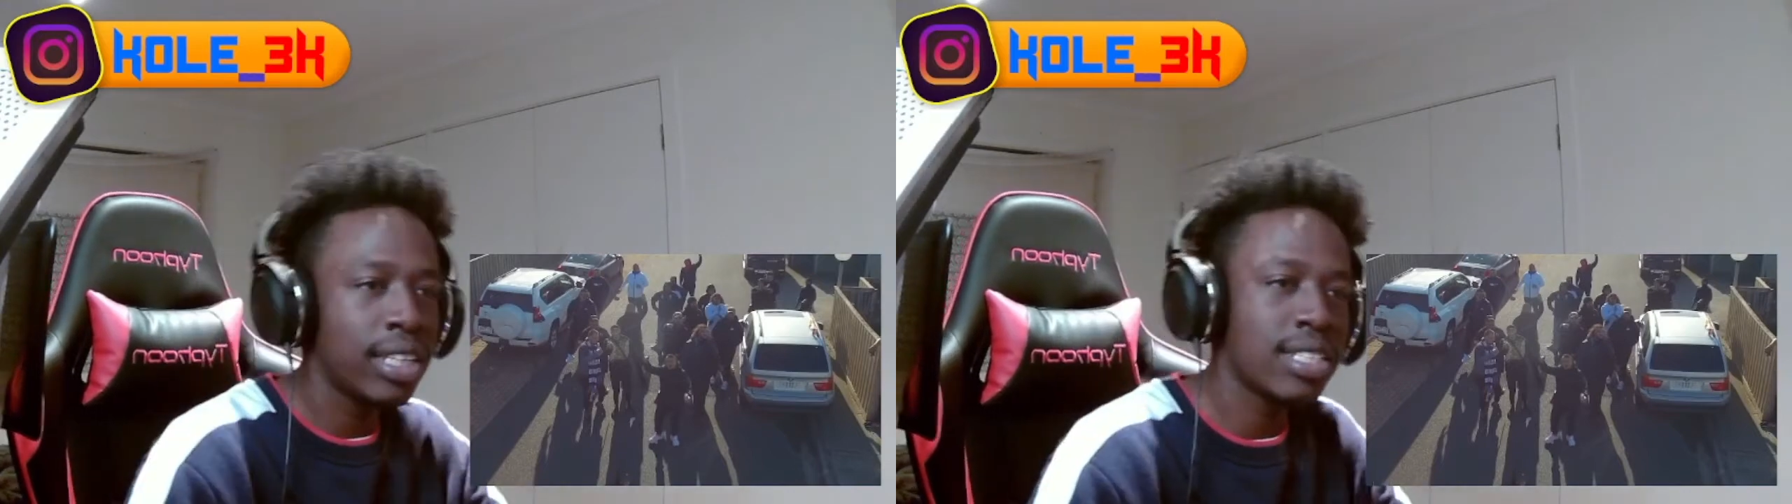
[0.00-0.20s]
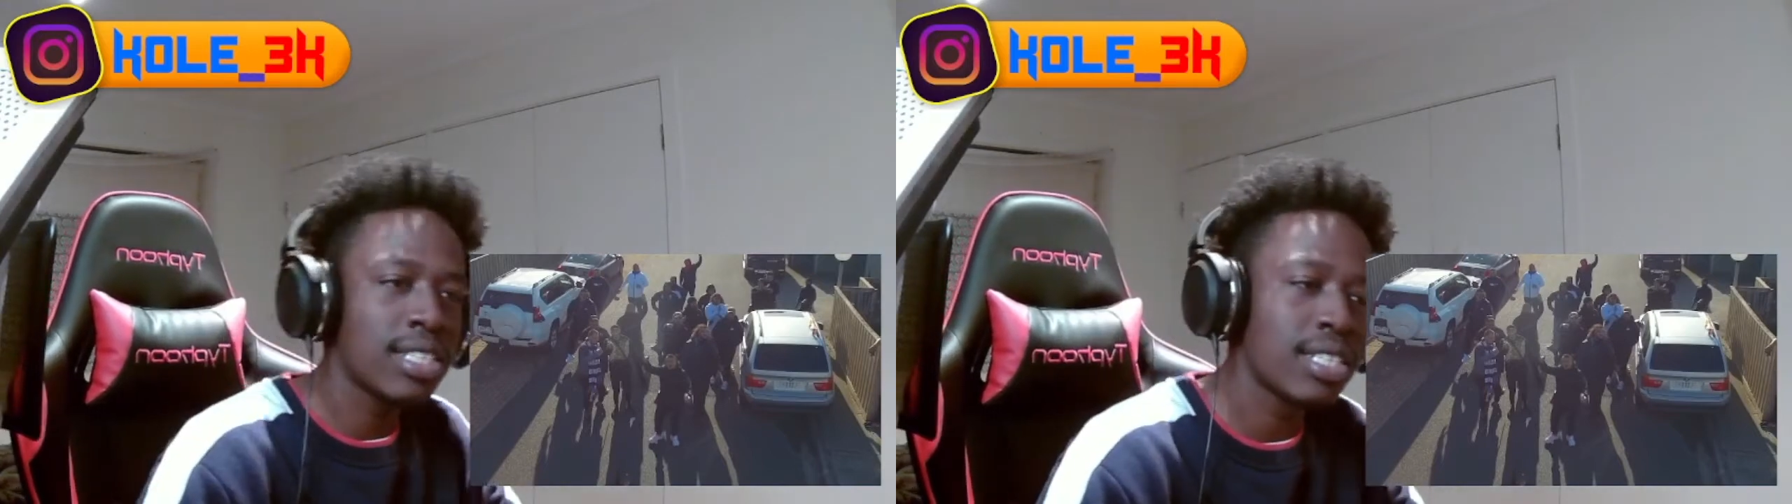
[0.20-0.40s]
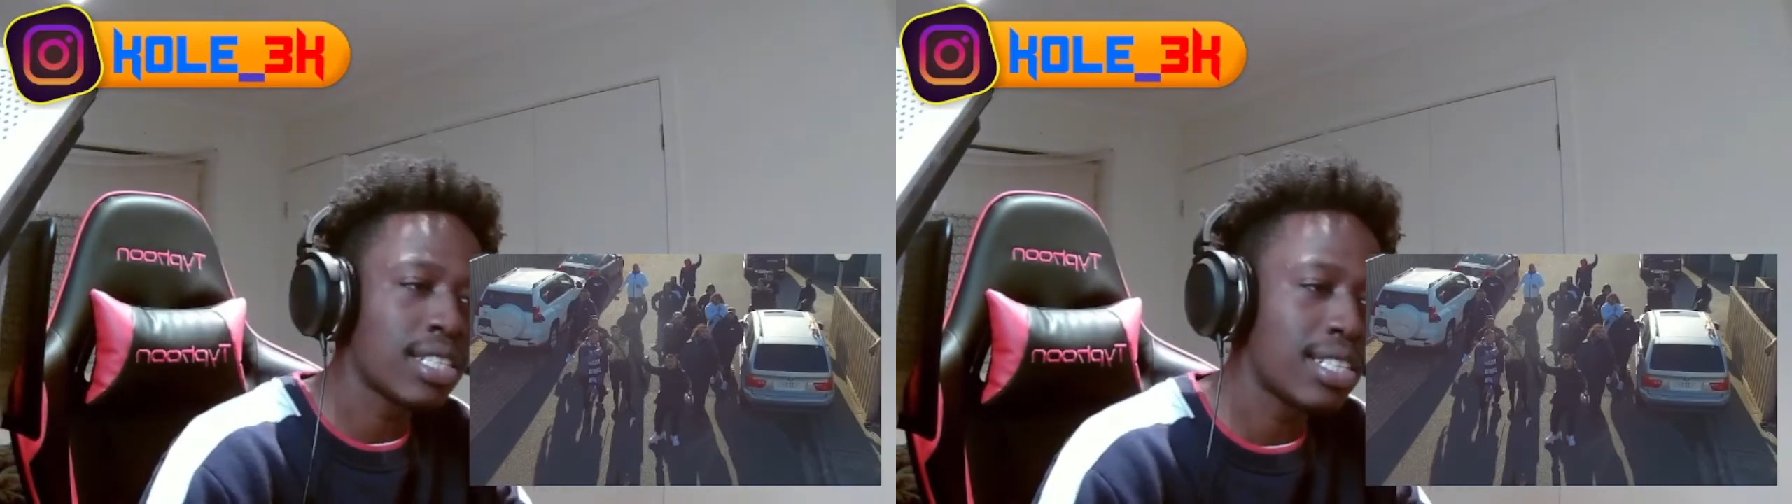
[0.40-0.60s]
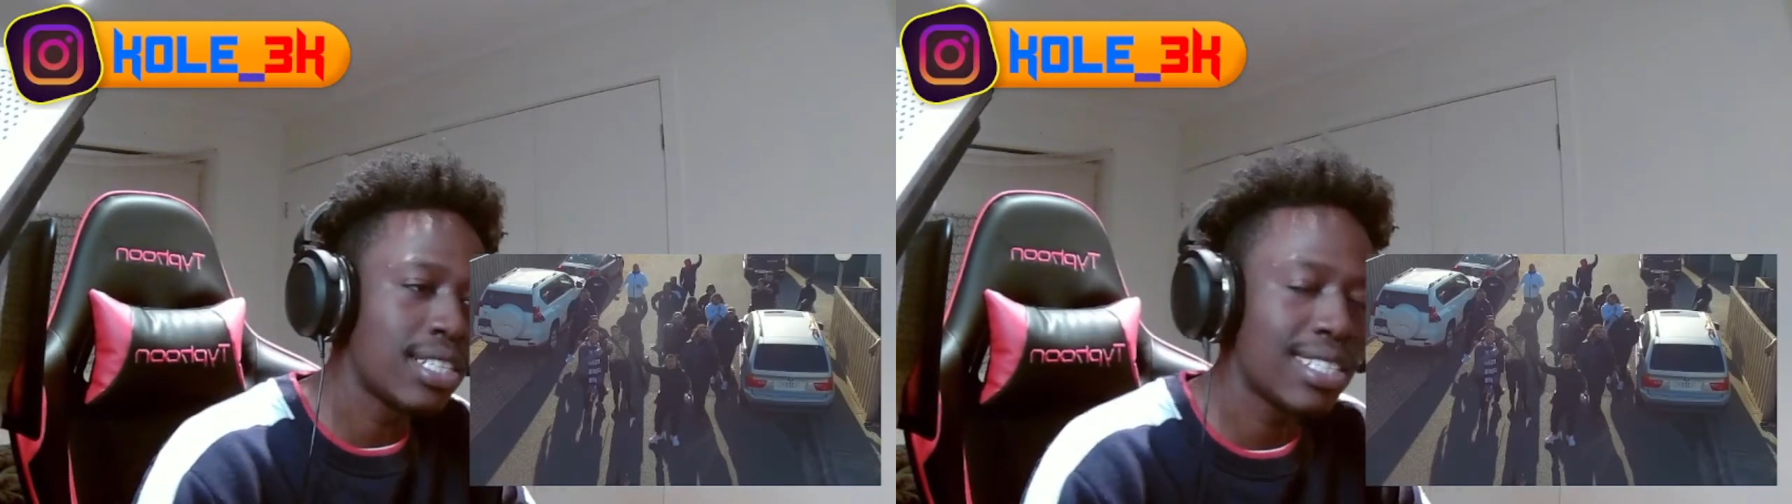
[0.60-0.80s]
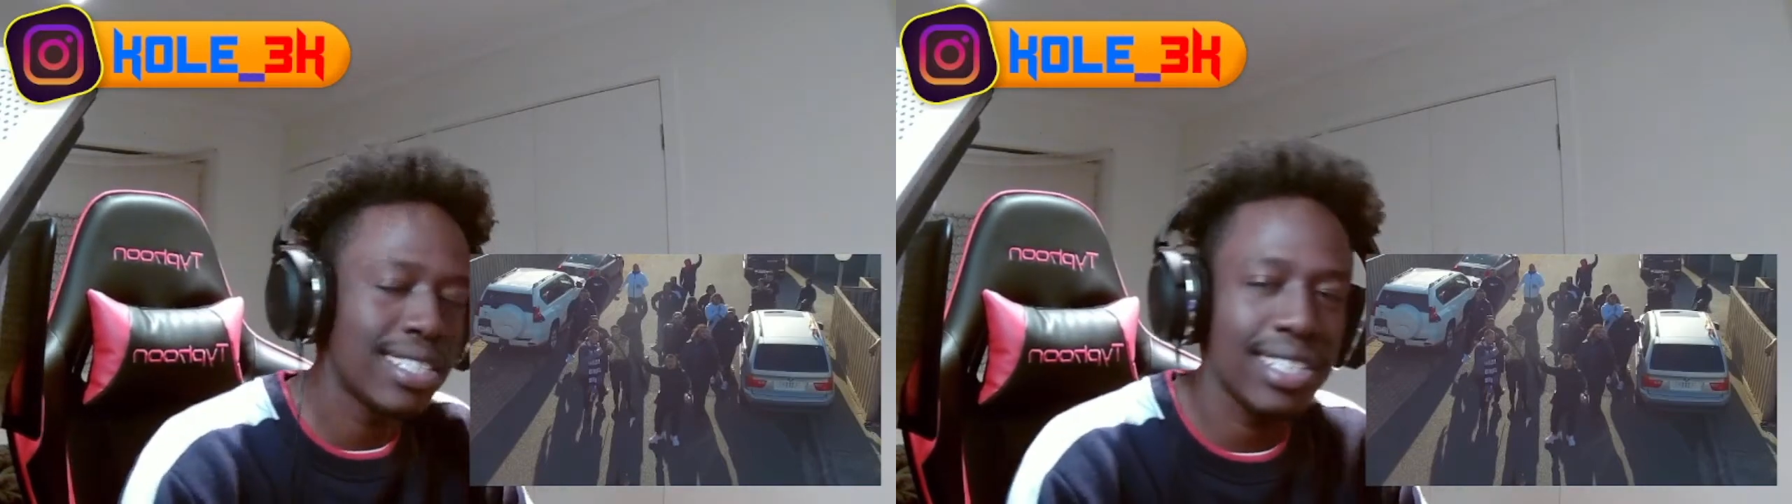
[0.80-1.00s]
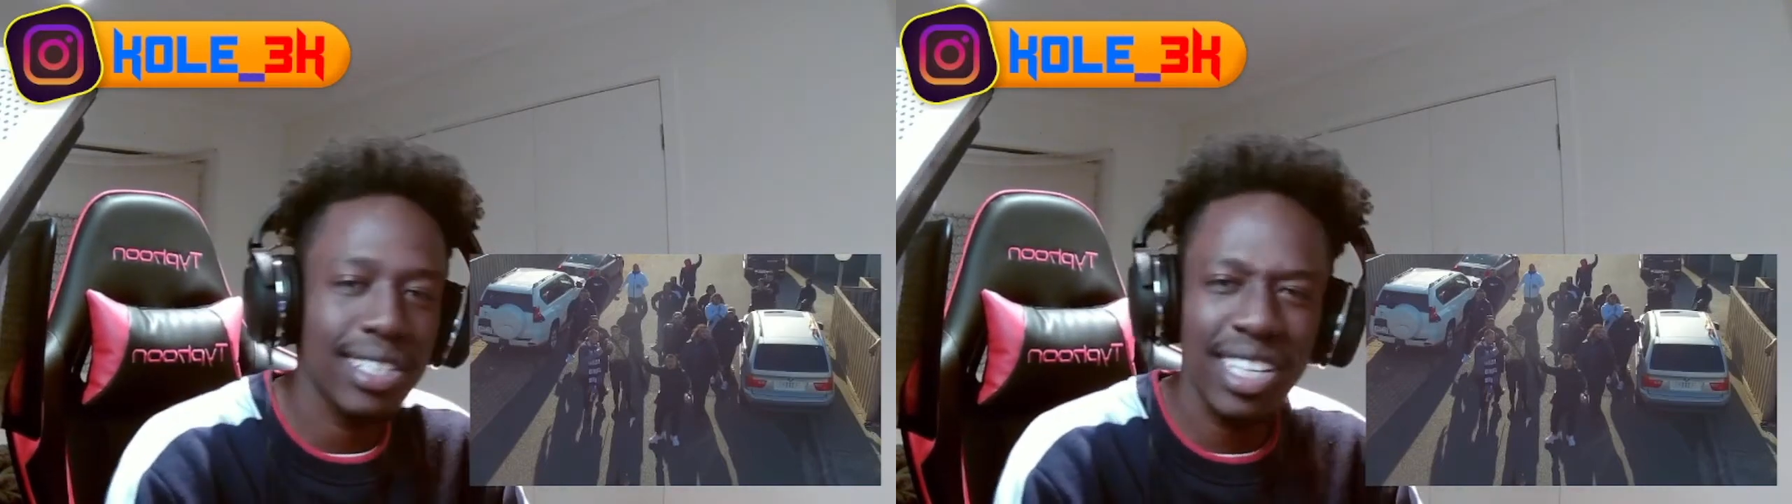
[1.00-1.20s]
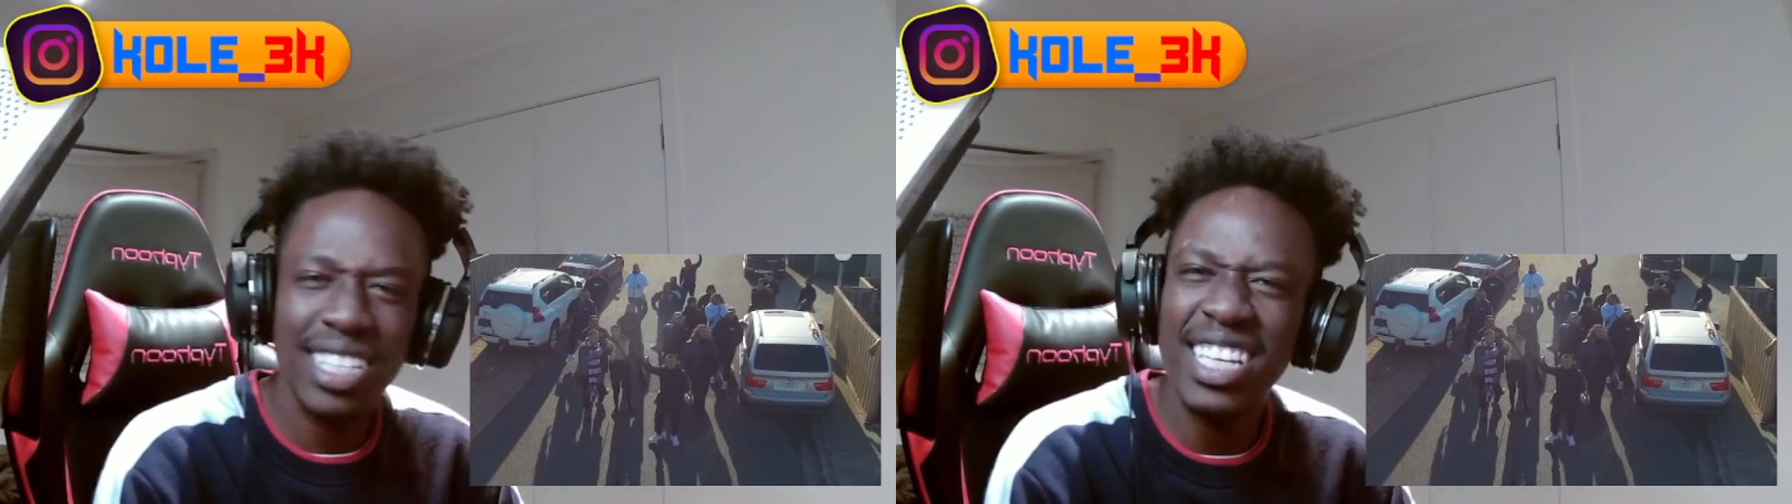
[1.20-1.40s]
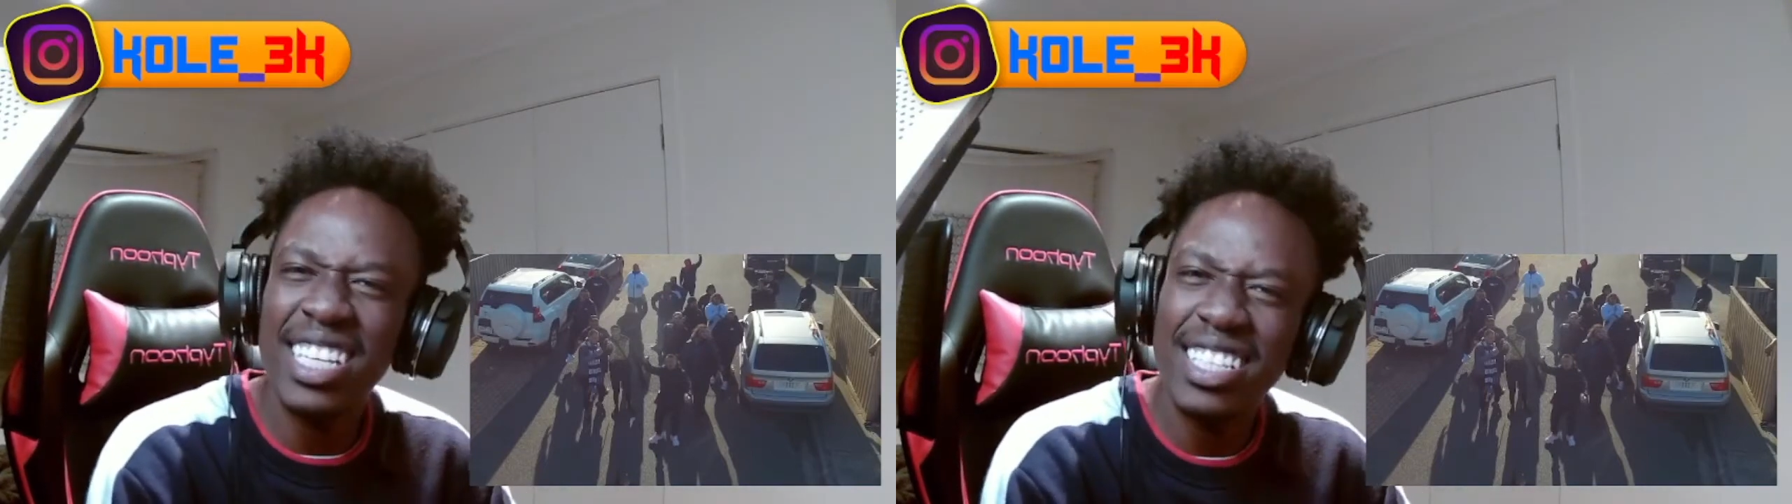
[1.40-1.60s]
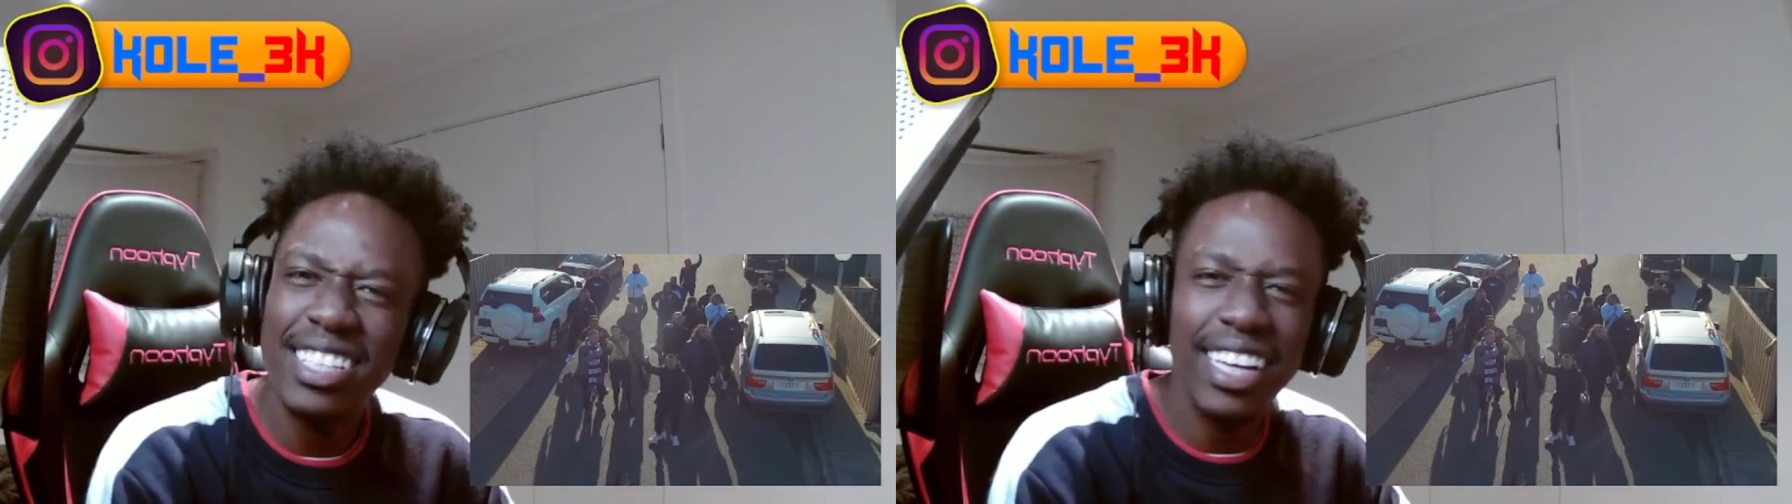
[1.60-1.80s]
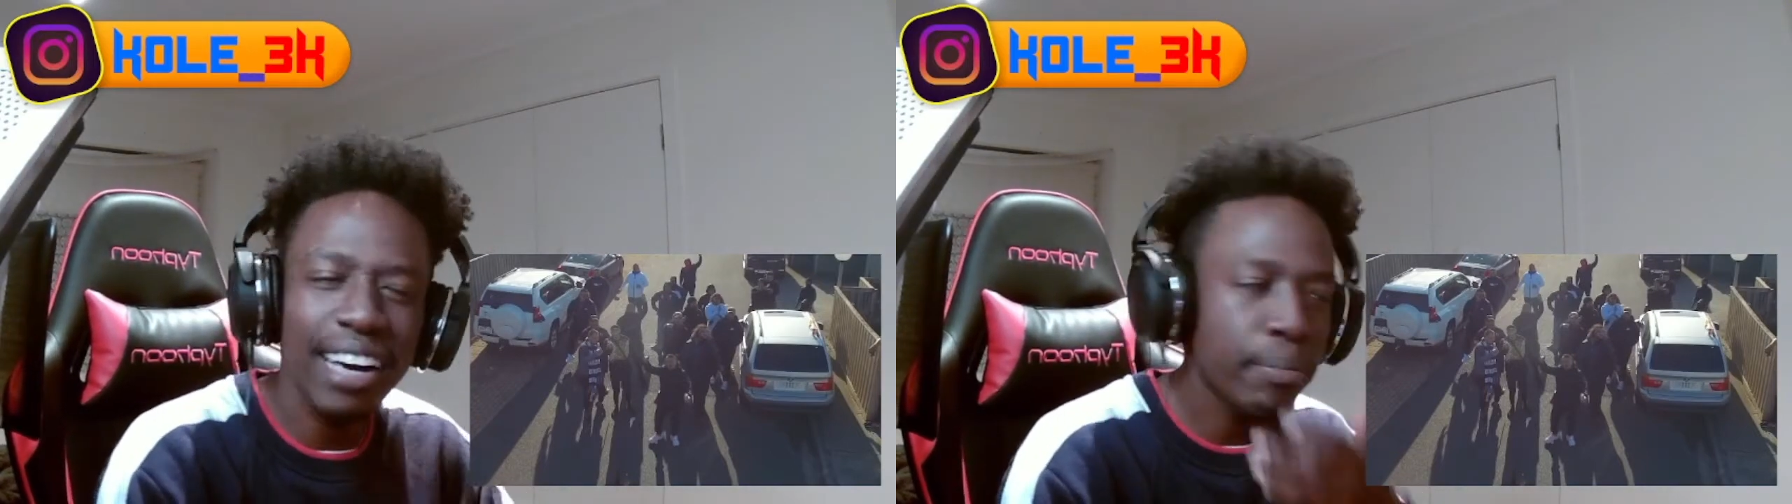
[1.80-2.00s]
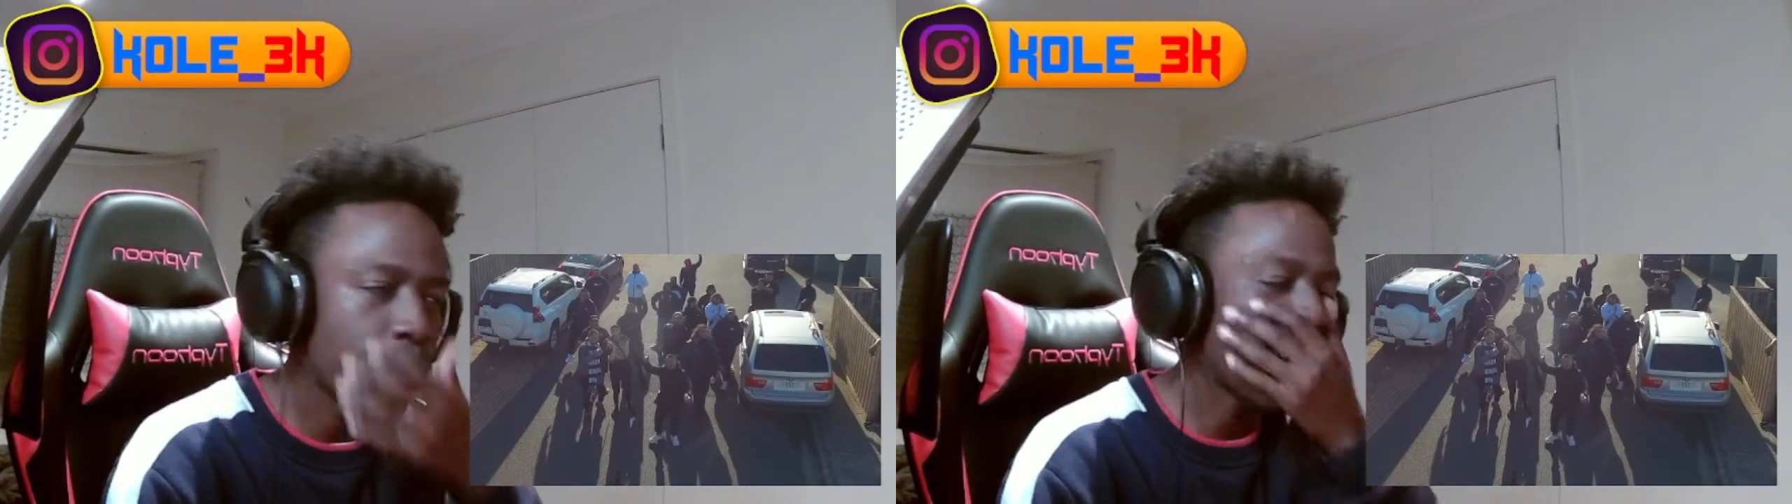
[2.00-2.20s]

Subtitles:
This is bro,